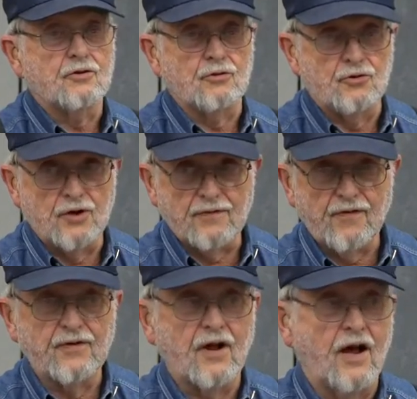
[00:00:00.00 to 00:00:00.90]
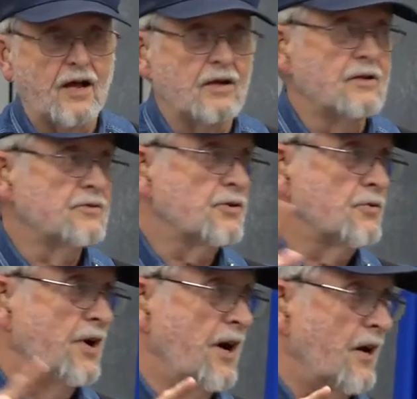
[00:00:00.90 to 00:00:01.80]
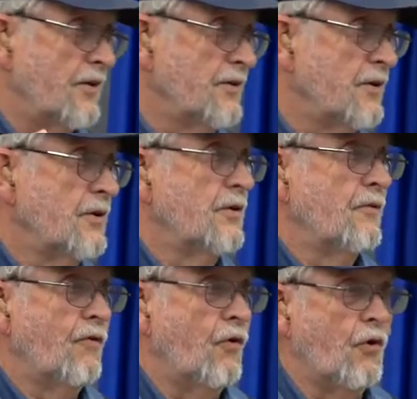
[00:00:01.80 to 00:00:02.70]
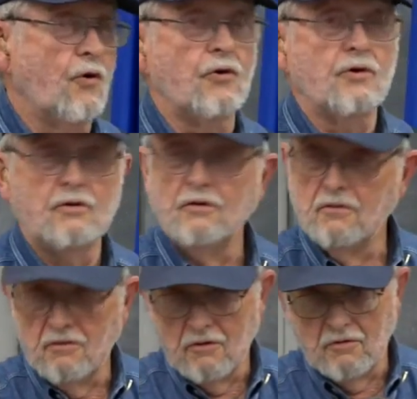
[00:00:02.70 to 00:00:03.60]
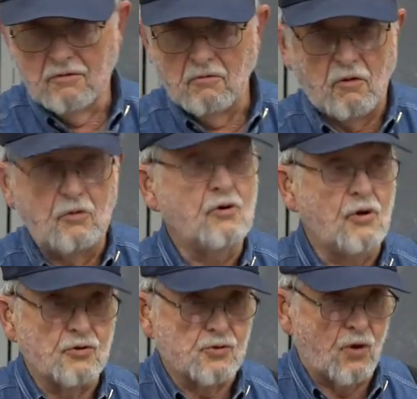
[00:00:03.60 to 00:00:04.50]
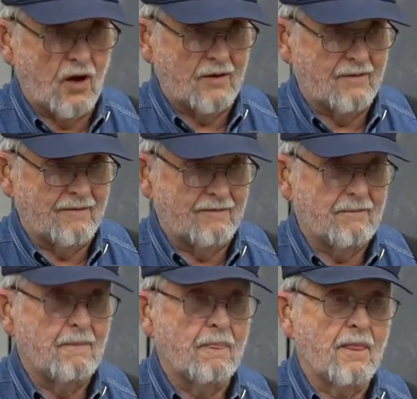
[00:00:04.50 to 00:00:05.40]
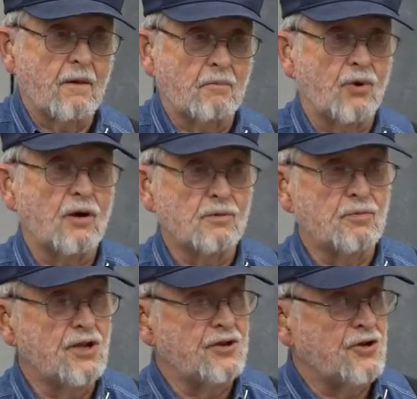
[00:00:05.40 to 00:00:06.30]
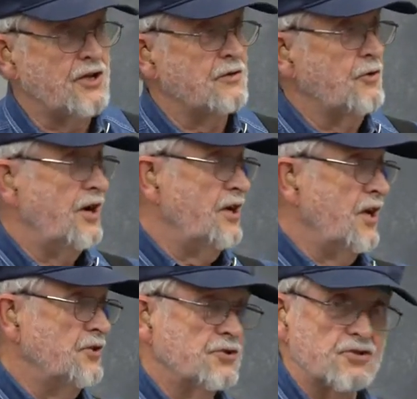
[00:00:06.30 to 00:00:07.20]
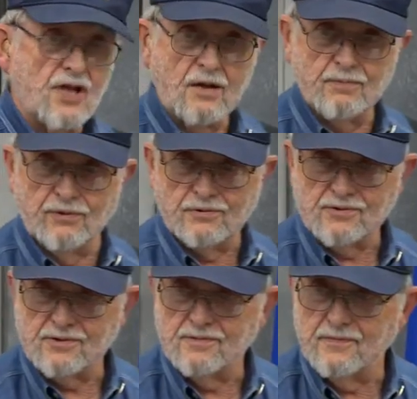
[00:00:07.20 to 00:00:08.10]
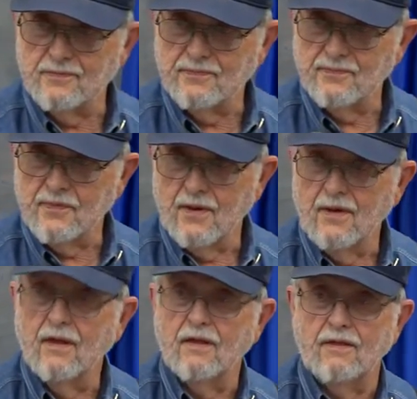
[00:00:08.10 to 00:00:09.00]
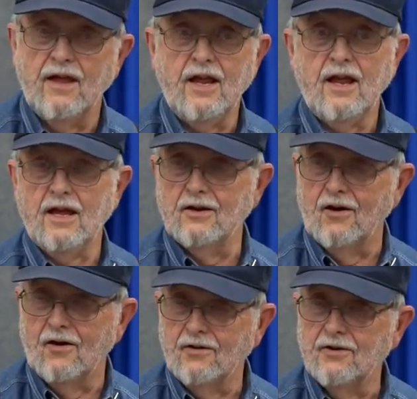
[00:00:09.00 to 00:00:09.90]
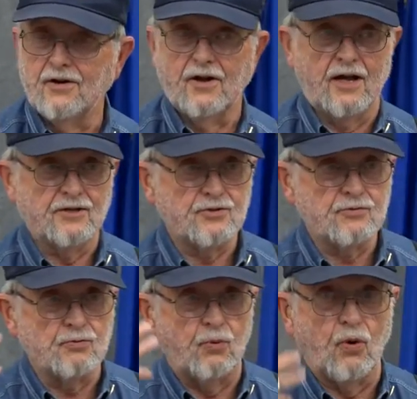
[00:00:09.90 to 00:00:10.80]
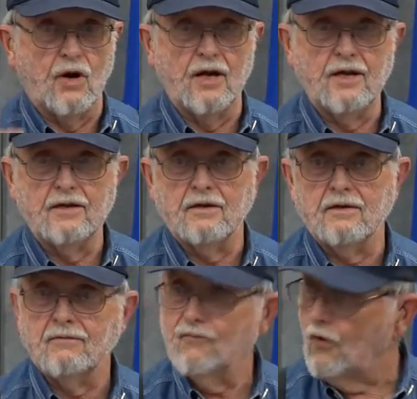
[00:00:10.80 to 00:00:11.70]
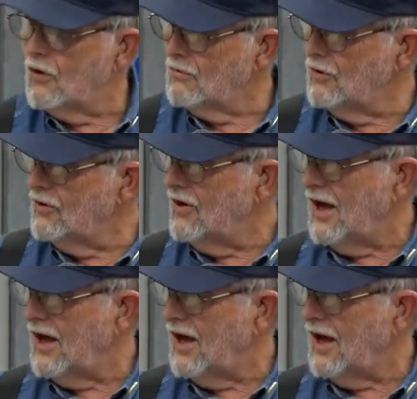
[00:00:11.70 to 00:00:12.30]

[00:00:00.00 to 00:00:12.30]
to different islands around for who knows what, probably to get radiation samples. They had on their nice white formal